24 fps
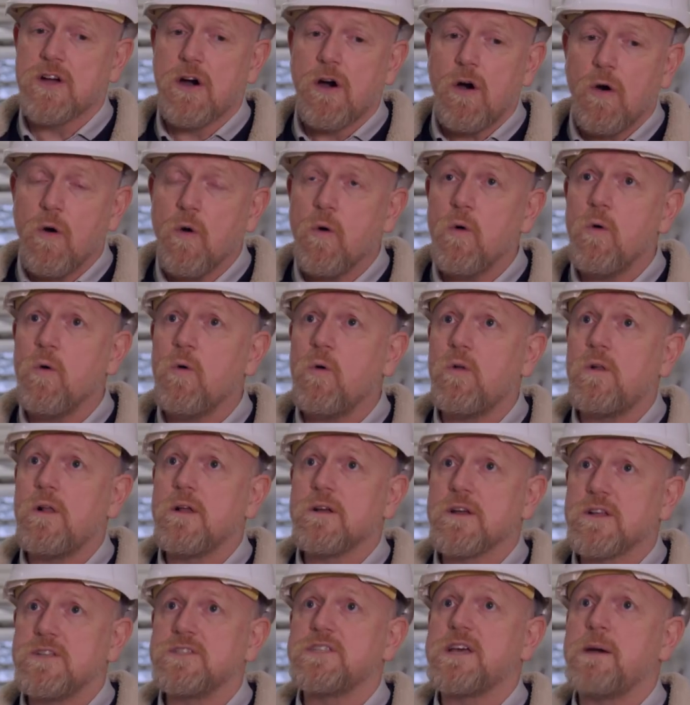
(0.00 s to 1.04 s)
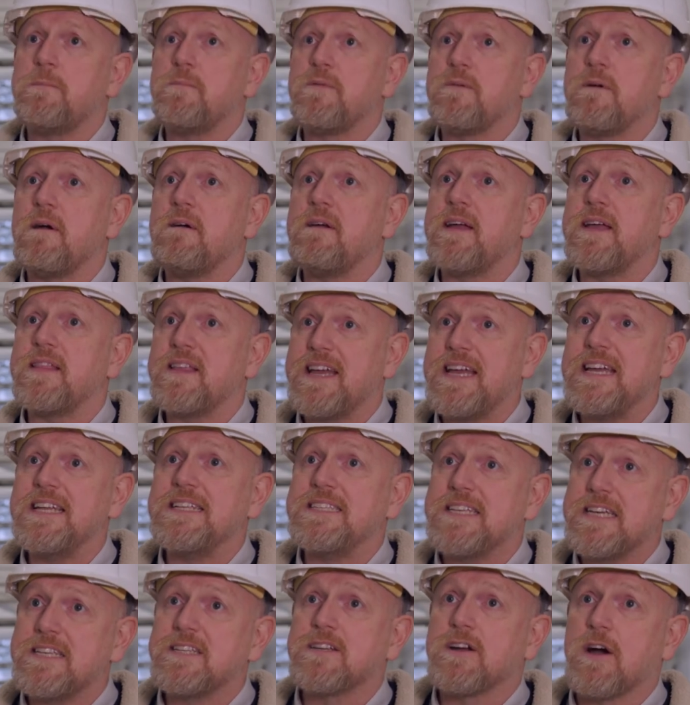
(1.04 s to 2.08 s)
are all contemporary, that he
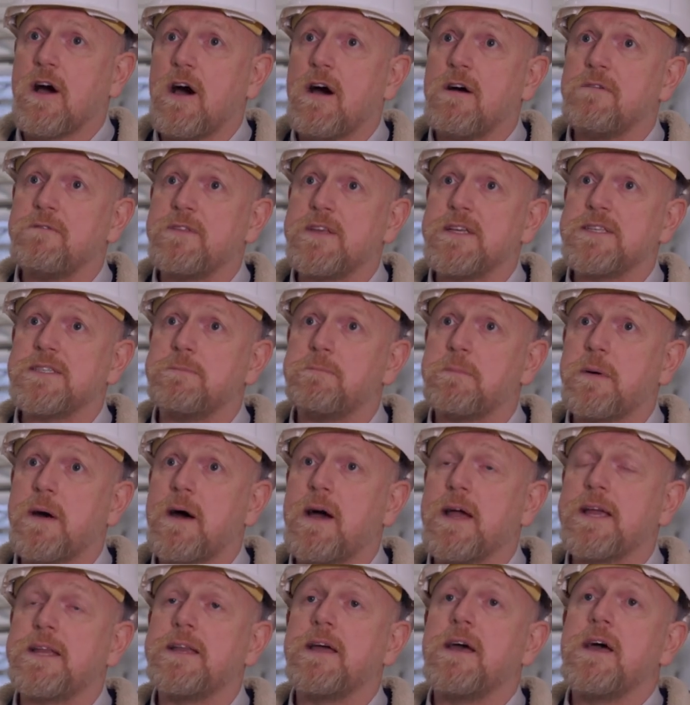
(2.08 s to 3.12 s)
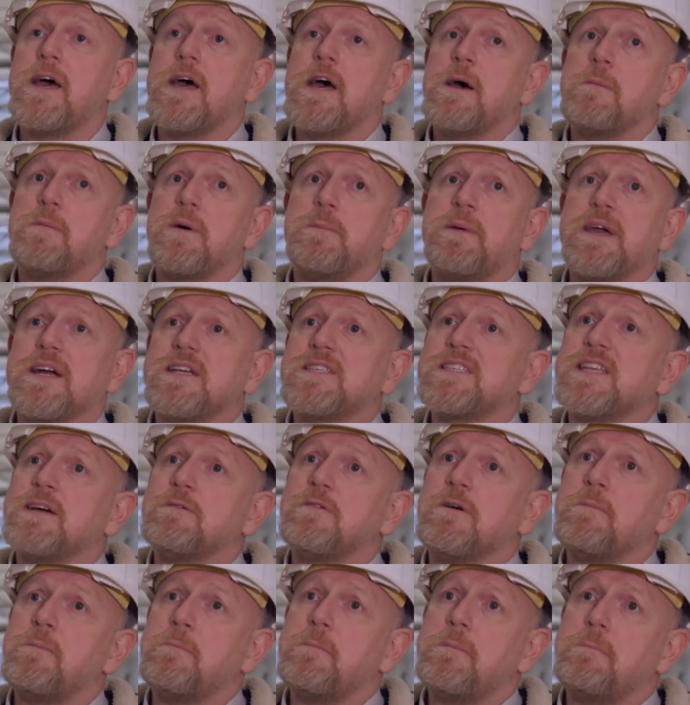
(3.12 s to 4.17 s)
did carve these in pine. But because they
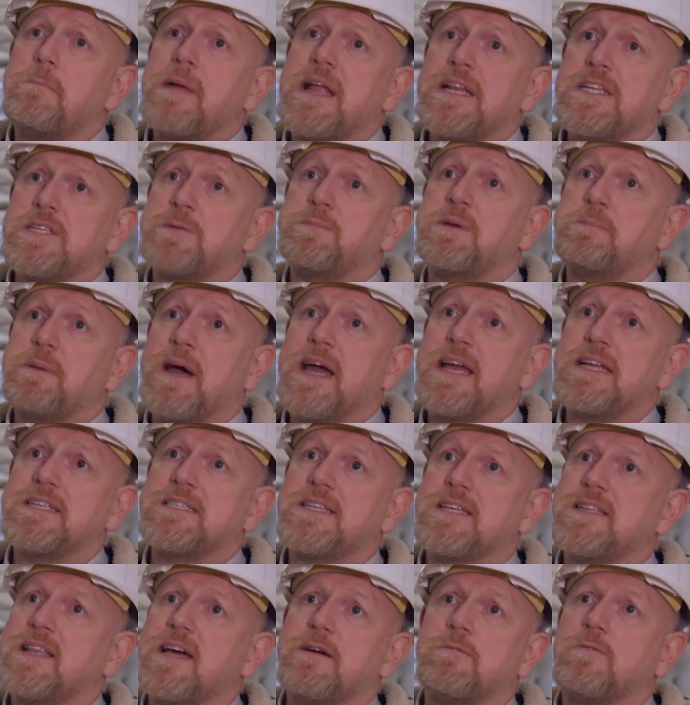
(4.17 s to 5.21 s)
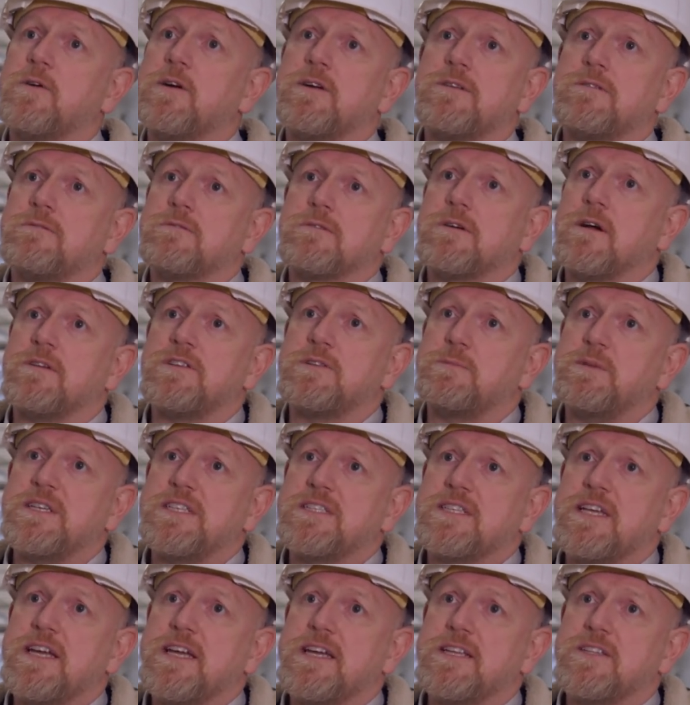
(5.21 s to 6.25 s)
were meant to be painted, they weren't going to be
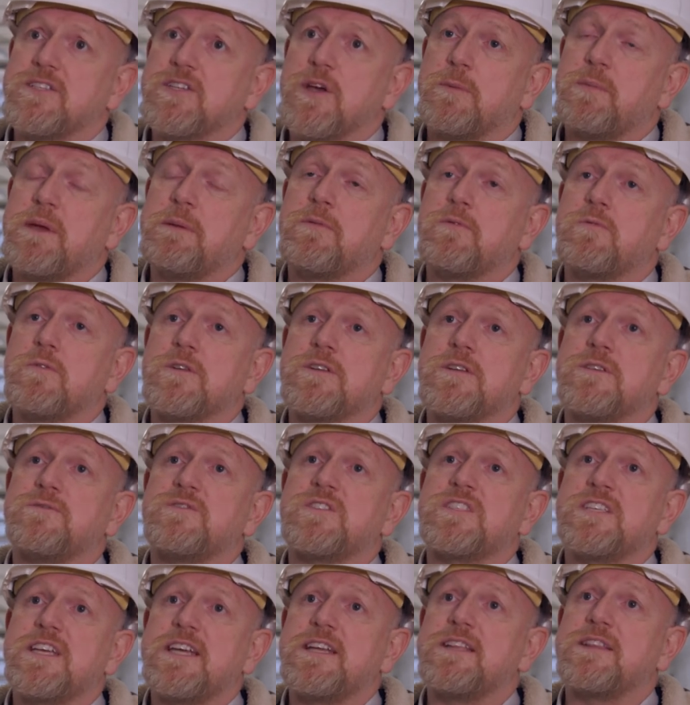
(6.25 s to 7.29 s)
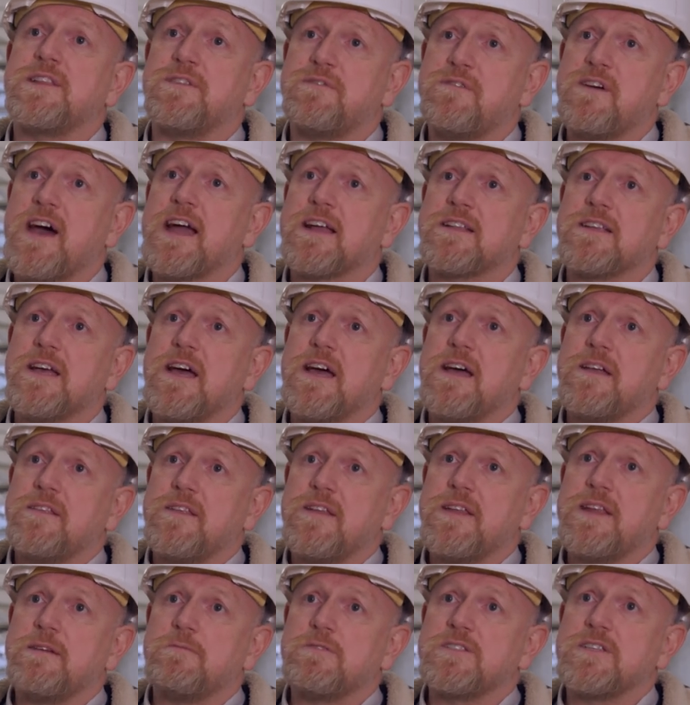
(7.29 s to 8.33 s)
seen. So people wouldn't have seen the fact
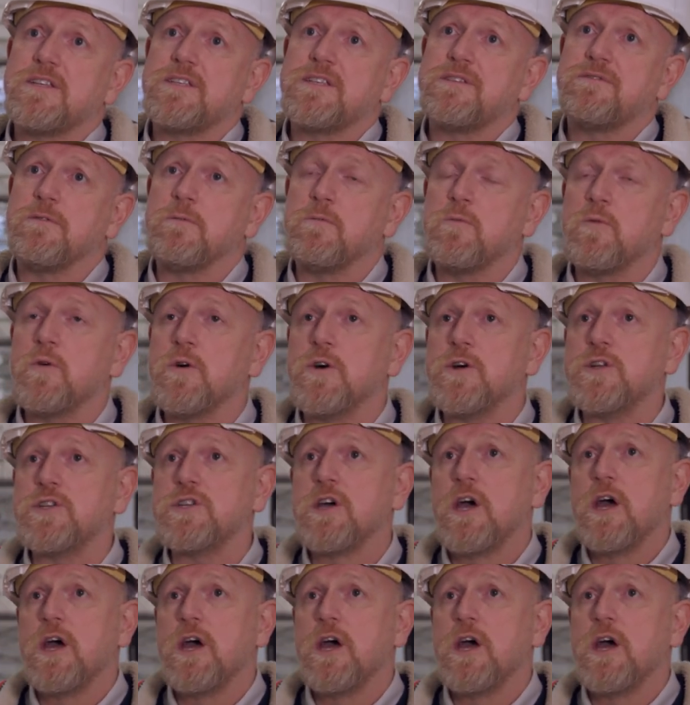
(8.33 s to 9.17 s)
that it was a different wood.